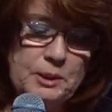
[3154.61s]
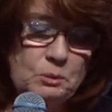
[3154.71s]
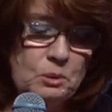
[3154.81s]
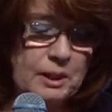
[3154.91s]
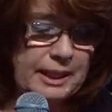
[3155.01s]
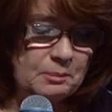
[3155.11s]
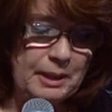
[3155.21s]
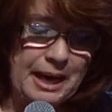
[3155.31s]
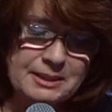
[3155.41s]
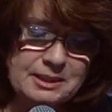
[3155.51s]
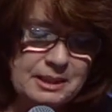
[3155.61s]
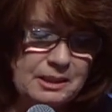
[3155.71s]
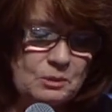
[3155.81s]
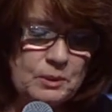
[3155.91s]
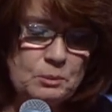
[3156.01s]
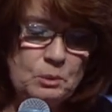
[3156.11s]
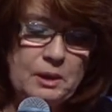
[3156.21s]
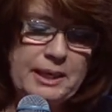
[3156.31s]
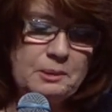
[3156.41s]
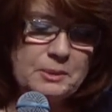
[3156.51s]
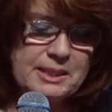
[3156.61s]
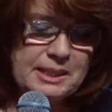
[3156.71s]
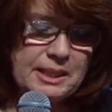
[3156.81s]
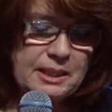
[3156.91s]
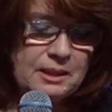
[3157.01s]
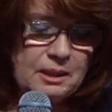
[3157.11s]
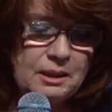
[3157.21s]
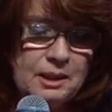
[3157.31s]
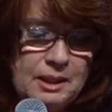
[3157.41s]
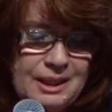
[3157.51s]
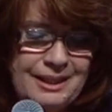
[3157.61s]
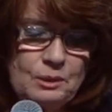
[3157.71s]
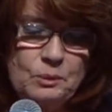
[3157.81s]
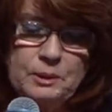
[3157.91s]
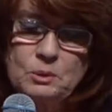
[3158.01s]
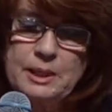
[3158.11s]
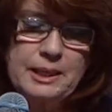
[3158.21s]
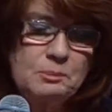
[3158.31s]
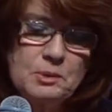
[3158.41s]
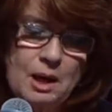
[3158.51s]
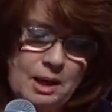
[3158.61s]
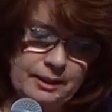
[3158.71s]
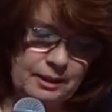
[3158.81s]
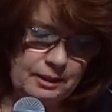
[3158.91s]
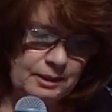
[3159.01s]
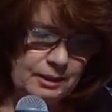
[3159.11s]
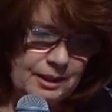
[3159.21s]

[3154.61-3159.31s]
We will keep asking, we will keep seeking, and we will keep knocking.